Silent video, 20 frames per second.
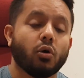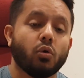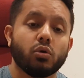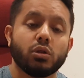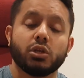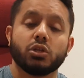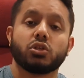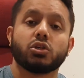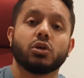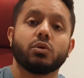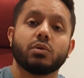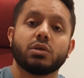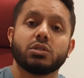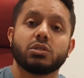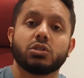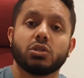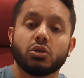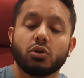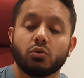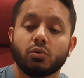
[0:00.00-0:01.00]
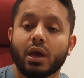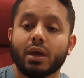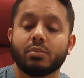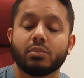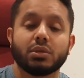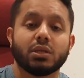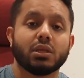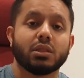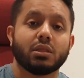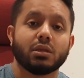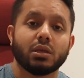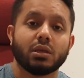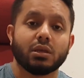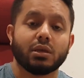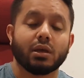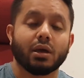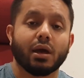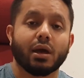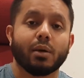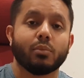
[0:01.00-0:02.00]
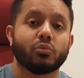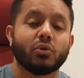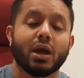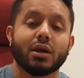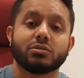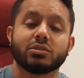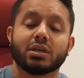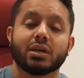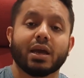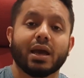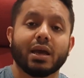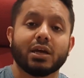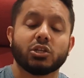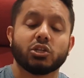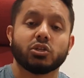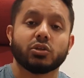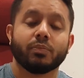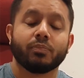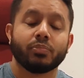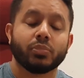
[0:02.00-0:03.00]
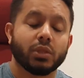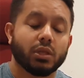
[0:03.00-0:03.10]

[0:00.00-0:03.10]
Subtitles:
All you do is you empty the browser cache,